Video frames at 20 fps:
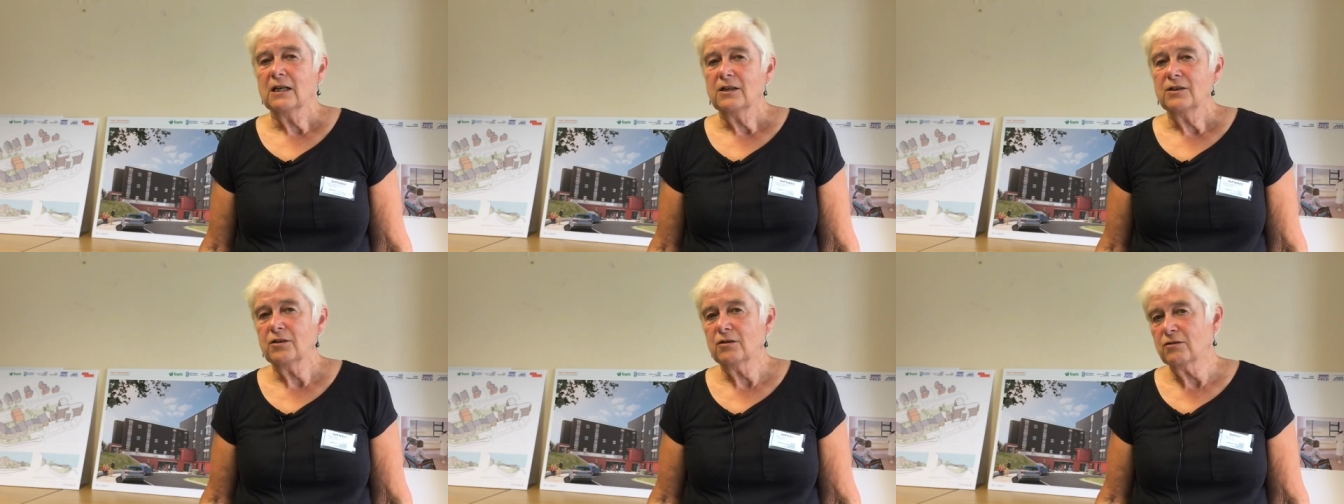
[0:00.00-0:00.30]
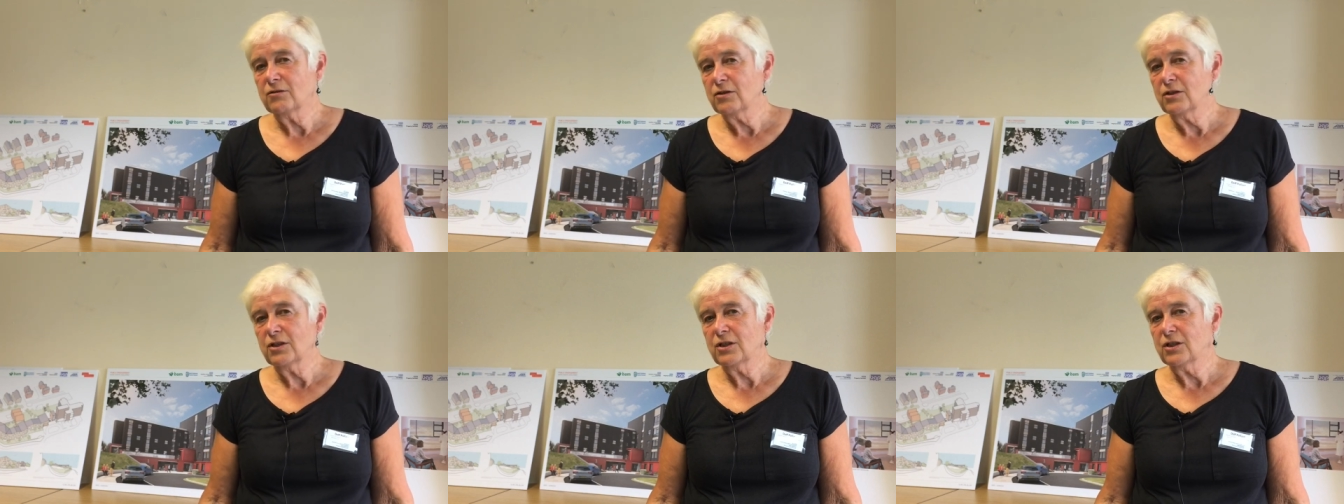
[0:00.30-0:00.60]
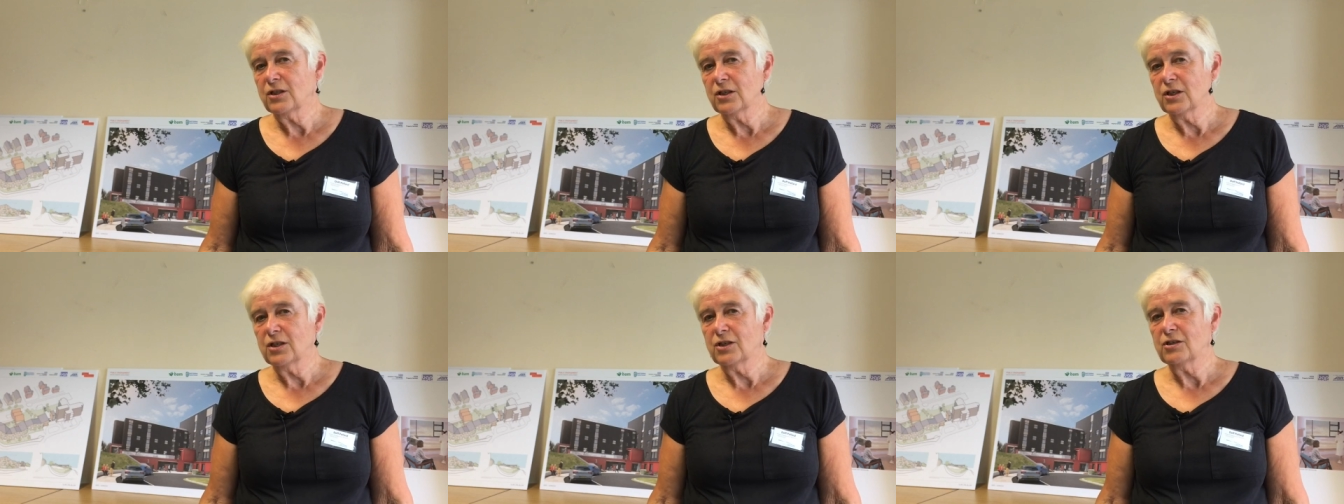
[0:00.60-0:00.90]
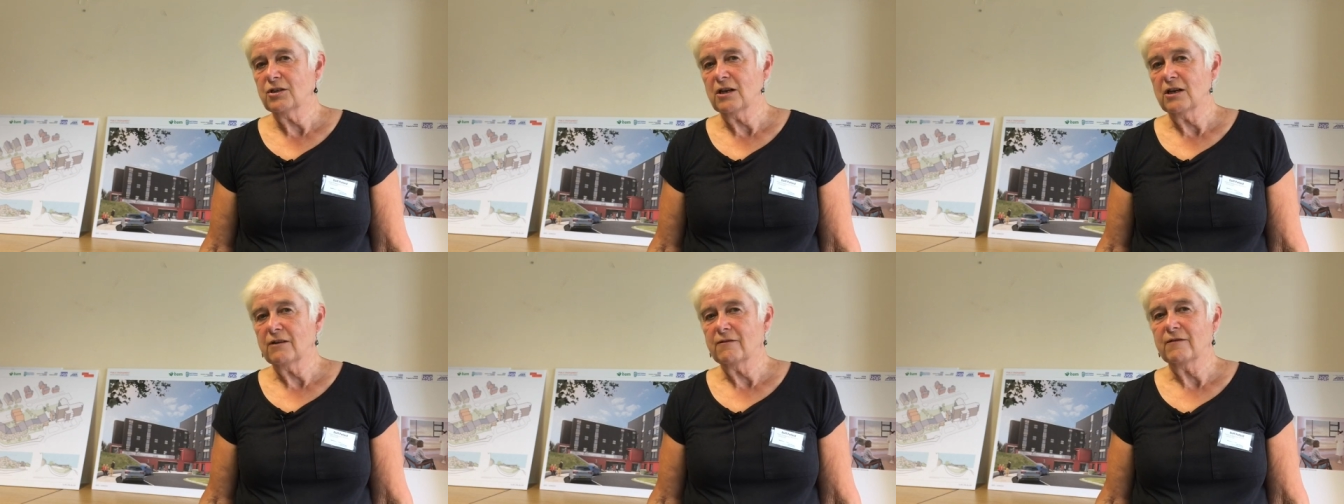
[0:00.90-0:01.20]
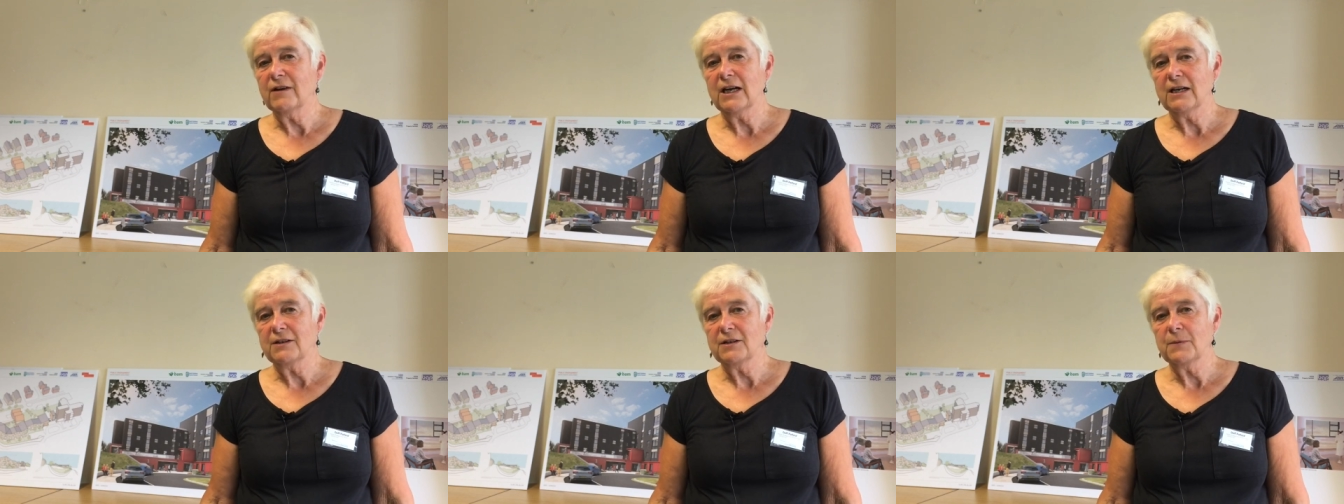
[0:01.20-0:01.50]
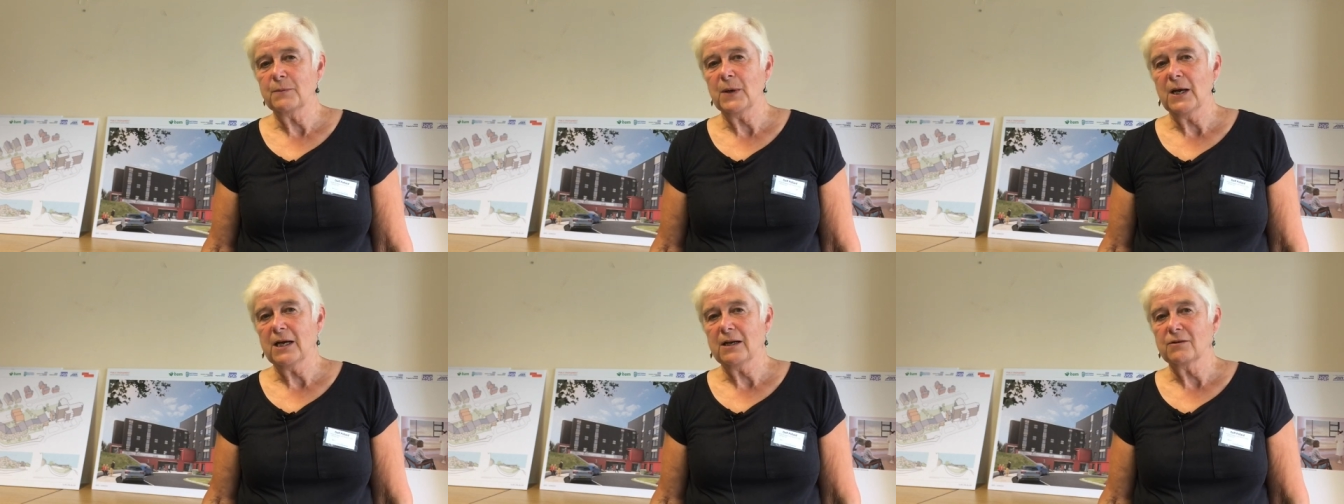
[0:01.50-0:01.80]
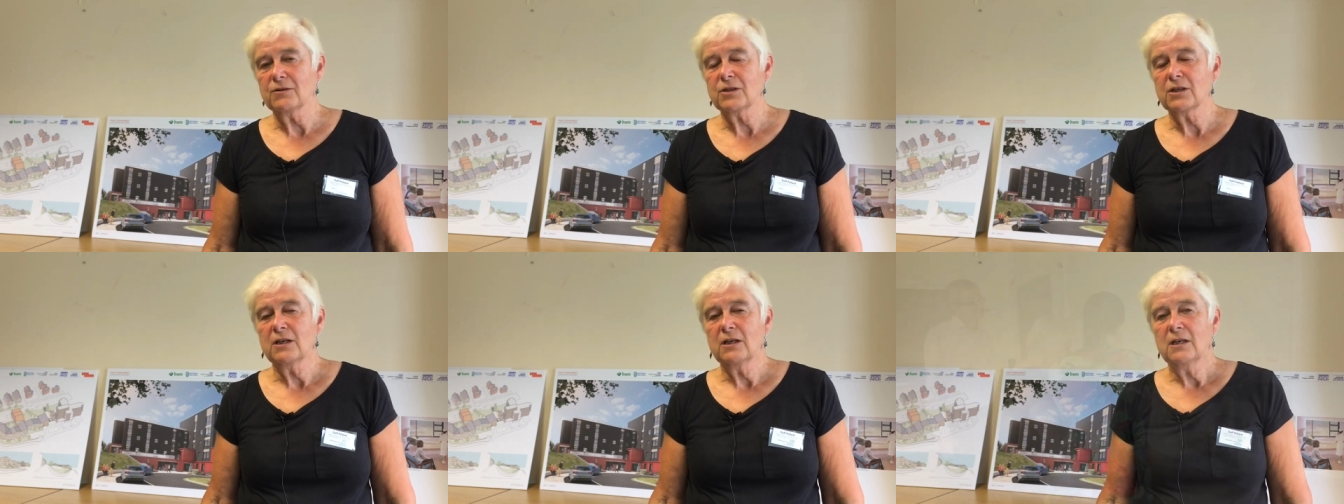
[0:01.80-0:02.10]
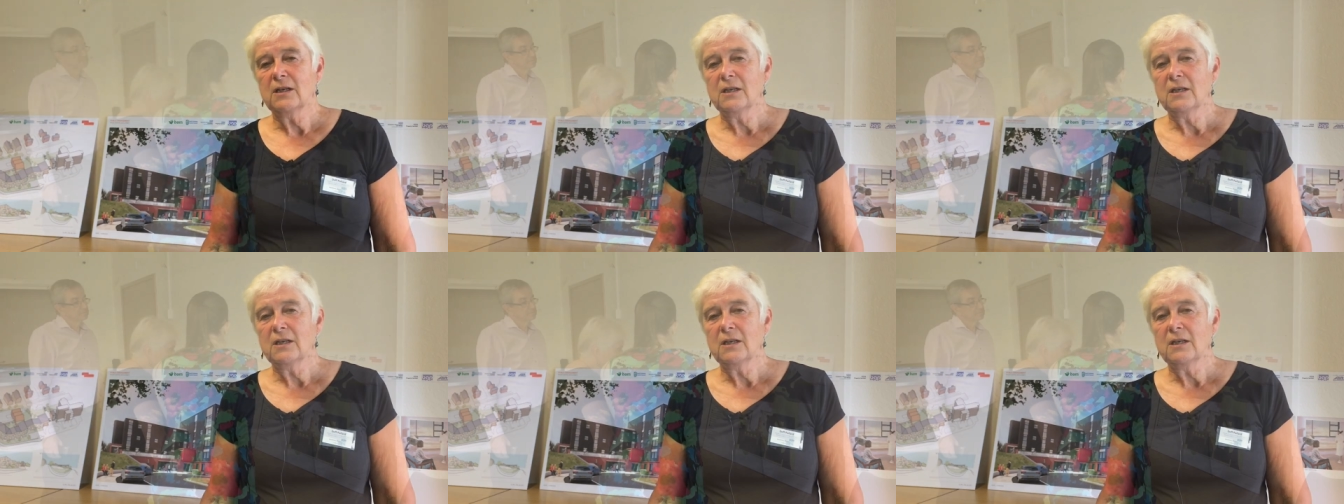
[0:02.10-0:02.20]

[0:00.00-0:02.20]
doctor's surgery around about.